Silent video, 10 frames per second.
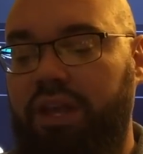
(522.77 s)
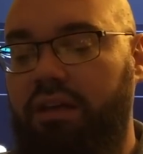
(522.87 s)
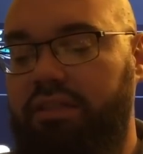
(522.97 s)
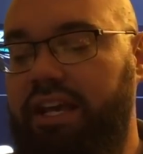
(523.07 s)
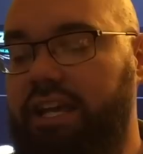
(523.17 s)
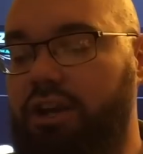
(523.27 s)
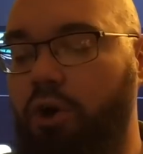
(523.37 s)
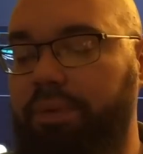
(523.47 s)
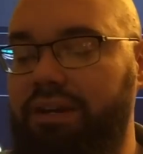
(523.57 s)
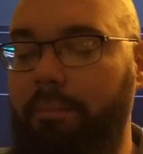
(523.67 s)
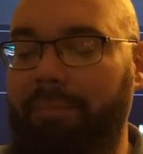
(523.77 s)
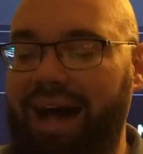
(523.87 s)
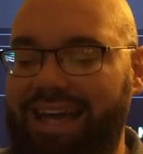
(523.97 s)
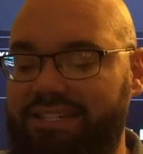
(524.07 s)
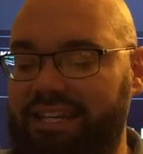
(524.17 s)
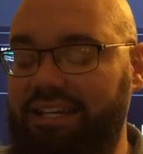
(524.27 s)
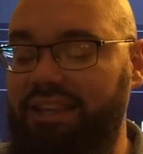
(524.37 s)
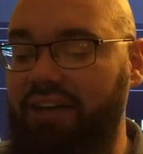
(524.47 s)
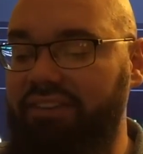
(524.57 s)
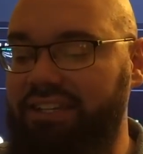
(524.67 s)
The Heat opened
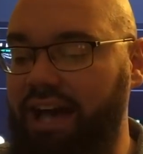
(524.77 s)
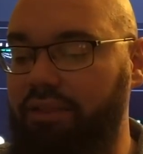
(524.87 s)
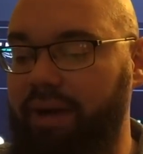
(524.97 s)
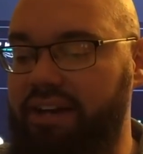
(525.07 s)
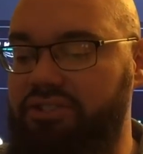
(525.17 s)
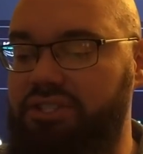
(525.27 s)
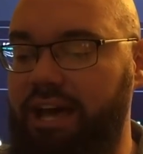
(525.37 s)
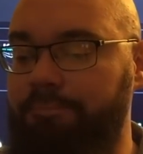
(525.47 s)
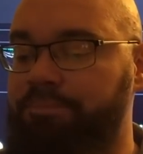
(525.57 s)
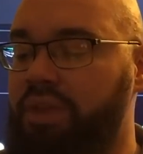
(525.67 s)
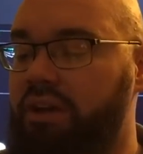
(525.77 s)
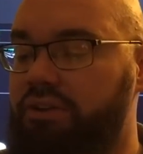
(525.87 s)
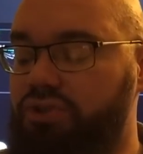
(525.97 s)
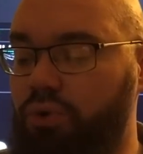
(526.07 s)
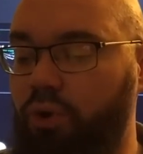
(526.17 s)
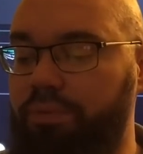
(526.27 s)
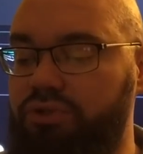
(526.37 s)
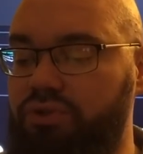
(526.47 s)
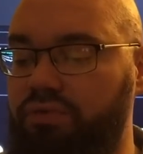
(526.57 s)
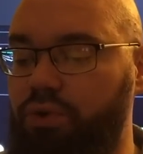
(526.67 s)
-11 down to -10. Total
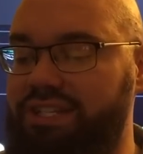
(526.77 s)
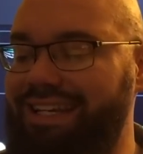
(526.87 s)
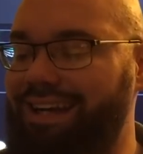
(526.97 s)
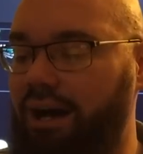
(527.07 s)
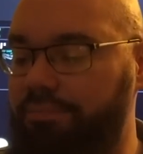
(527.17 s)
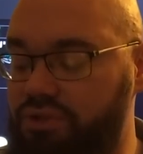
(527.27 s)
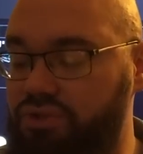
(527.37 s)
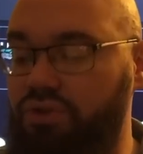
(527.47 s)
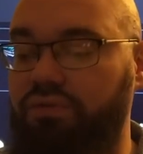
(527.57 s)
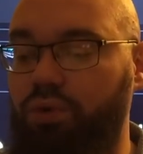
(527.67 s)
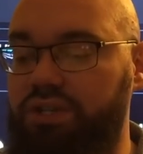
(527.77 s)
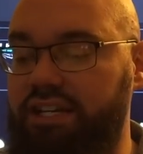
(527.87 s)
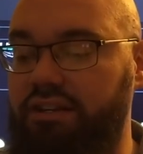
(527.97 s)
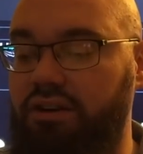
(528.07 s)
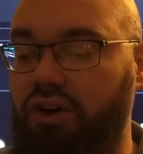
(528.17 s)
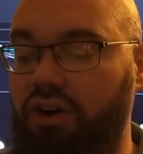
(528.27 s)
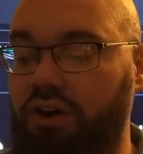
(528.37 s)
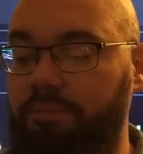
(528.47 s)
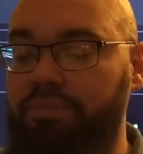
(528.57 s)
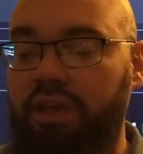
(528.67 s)
open 214 up to 214 and a
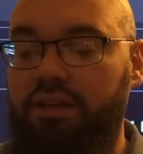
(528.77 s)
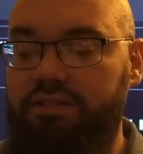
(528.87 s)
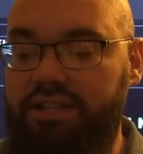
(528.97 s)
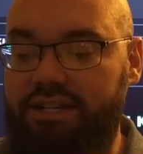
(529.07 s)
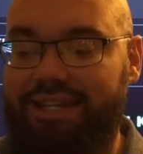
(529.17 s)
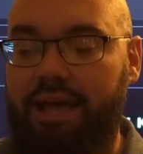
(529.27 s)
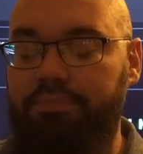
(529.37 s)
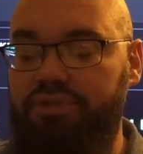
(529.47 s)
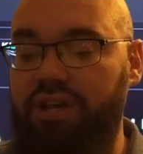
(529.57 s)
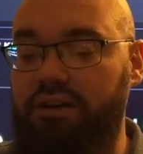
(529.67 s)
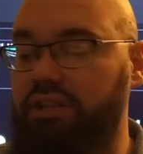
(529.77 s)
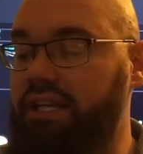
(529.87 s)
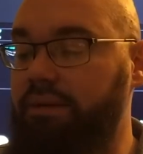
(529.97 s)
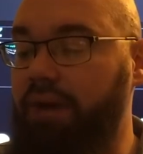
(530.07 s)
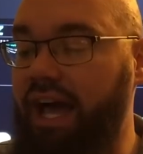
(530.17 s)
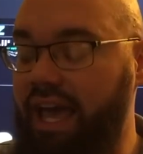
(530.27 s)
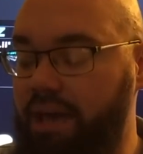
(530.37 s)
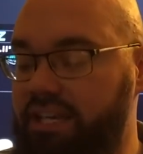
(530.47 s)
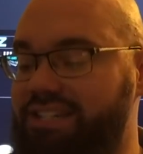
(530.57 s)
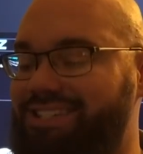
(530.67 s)
hook. 68% are leaning
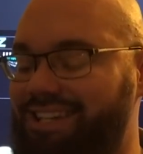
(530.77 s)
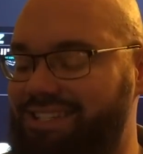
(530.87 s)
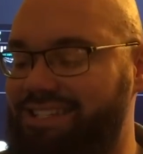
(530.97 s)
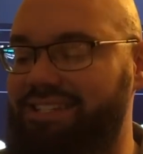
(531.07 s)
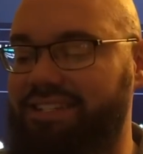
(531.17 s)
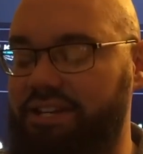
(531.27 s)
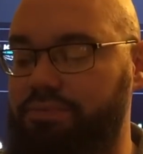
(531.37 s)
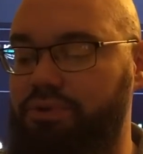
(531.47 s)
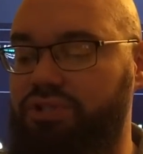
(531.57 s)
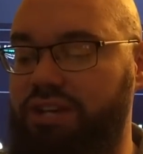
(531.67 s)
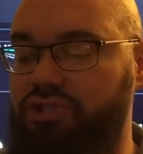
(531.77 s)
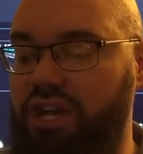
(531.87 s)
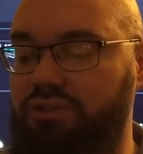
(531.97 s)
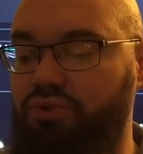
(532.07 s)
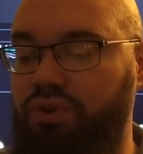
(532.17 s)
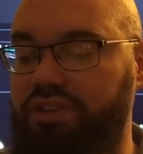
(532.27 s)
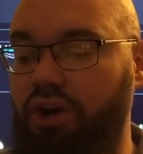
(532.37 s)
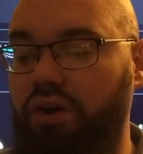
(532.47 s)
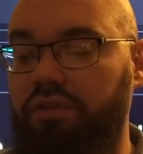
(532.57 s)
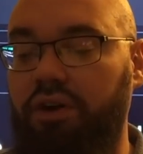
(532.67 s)
Miami, 66% shaded toward
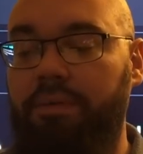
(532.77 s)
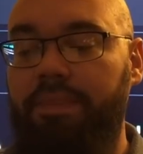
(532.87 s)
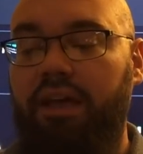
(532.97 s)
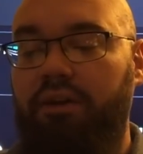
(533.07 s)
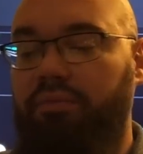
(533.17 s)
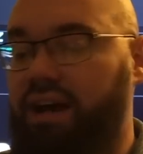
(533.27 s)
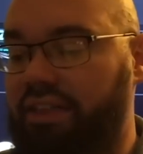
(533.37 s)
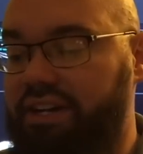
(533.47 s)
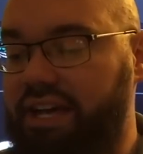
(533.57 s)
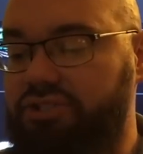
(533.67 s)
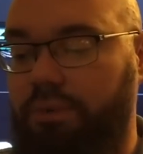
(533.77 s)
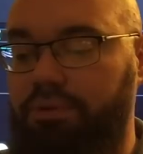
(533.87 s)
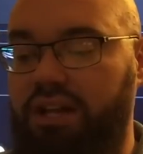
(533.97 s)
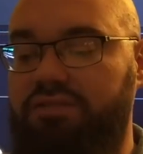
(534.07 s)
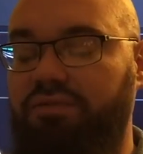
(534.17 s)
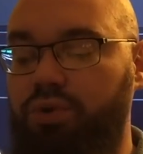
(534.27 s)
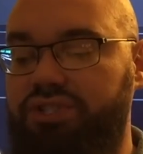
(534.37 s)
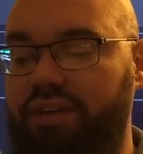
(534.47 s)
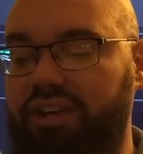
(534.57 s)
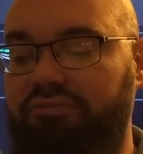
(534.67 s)
the over. Right now the Knicks are
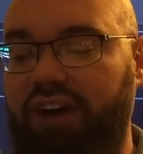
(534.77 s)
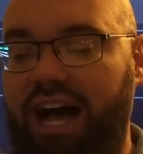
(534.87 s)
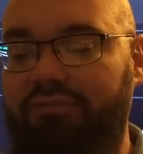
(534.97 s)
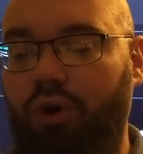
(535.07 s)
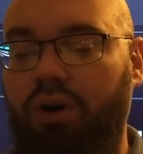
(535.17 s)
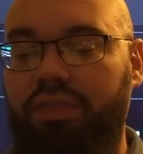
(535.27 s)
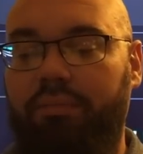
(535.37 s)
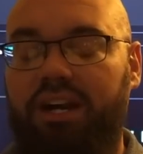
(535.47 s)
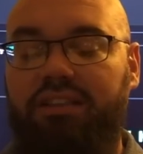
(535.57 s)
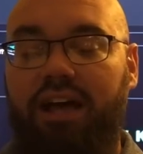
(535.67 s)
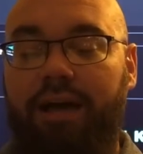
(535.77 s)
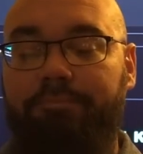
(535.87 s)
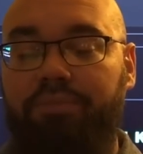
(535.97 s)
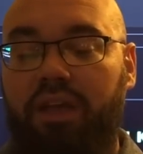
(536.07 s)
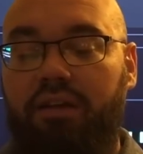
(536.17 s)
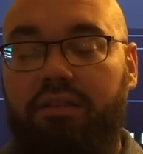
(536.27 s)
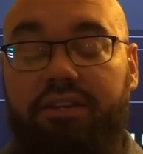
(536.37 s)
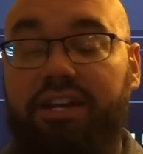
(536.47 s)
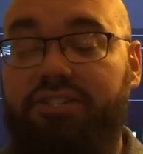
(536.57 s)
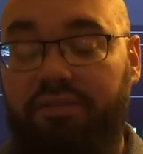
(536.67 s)
+475 on the money line.
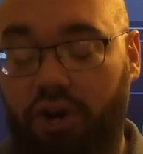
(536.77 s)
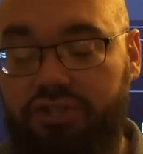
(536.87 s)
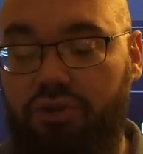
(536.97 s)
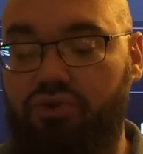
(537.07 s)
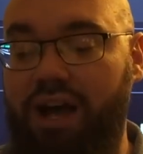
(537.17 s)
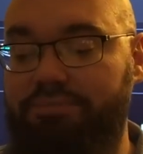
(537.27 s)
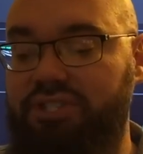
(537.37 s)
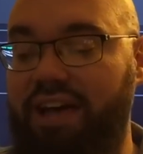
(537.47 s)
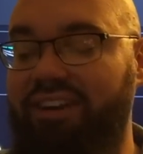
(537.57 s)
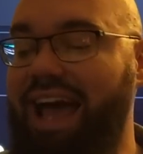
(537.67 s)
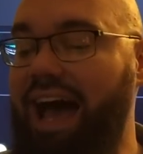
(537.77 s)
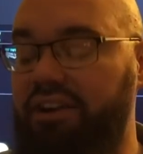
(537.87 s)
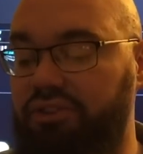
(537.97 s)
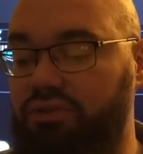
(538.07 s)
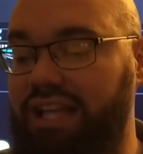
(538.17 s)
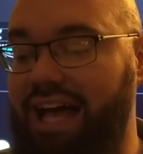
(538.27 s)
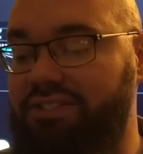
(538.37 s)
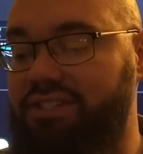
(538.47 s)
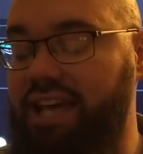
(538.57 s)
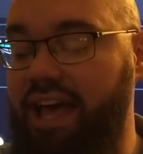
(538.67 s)
The Knicks have also dropped 7 out of their
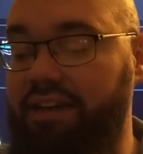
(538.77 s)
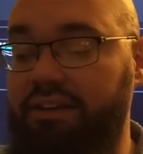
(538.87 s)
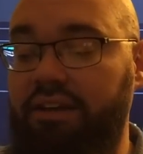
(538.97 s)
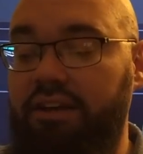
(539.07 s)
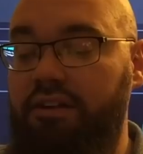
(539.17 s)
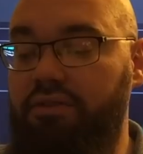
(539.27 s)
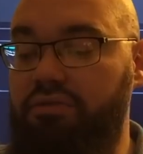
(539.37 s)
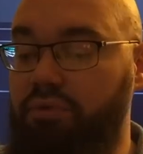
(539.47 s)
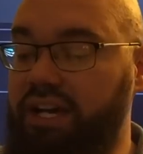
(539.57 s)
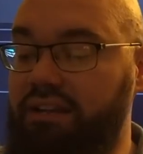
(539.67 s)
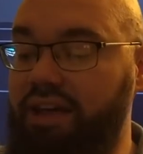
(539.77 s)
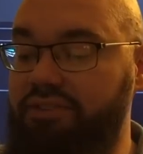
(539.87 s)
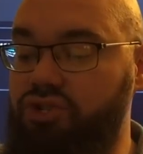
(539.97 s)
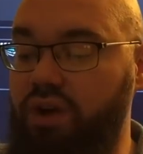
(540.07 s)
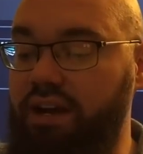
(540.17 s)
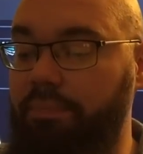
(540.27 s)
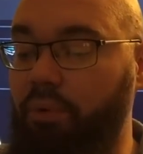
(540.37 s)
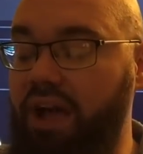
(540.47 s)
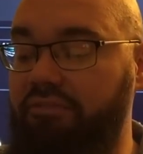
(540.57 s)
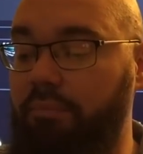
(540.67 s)
last 10. They're 3-11 straight up
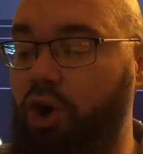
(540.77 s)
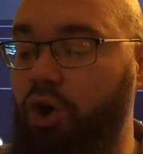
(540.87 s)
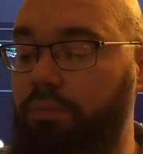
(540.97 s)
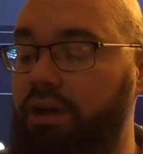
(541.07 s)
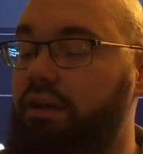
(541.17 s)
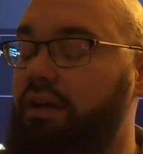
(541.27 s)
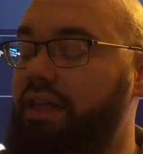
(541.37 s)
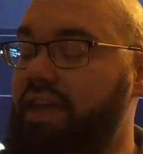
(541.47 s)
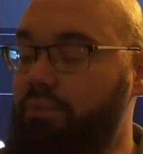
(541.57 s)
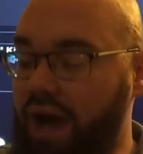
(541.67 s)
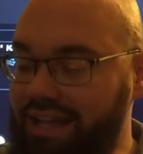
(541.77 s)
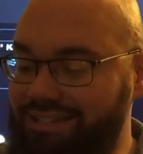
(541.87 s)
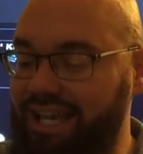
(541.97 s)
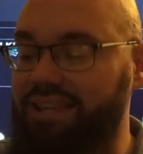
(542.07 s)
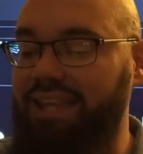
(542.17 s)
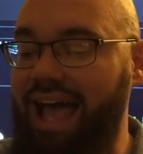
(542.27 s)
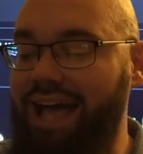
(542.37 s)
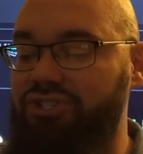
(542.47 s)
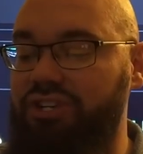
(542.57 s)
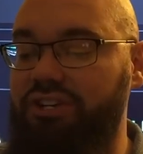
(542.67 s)
away from home, and they rank dead
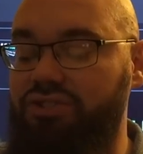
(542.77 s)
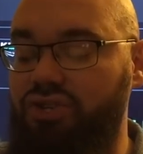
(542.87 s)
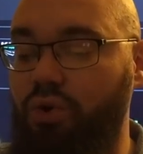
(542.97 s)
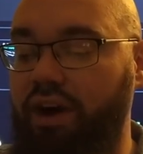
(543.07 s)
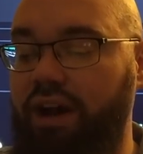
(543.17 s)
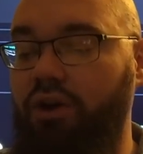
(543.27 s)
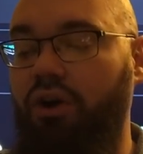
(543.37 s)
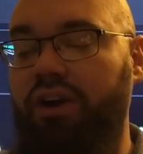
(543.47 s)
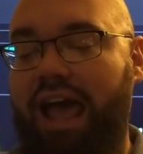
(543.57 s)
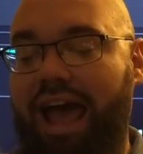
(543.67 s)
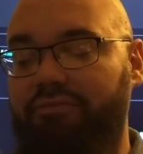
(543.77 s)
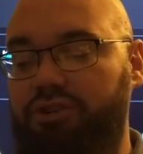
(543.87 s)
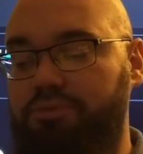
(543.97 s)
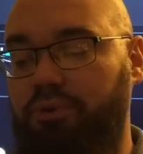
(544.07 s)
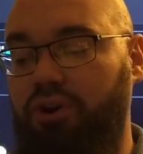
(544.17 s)
last in scoring on average per